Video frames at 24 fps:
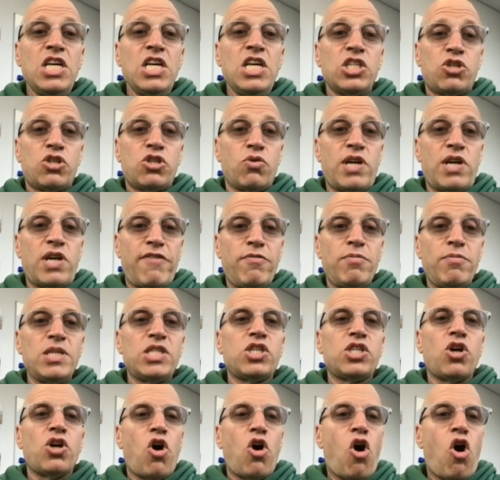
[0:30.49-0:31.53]
So
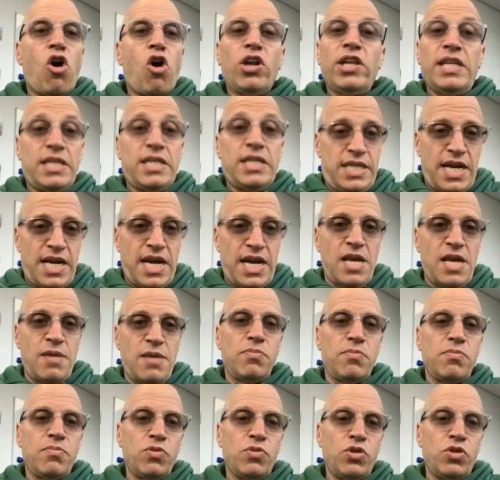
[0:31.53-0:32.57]
governments all the
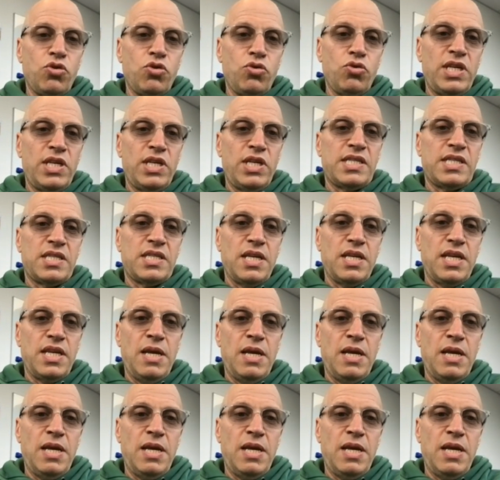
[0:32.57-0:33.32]
time do these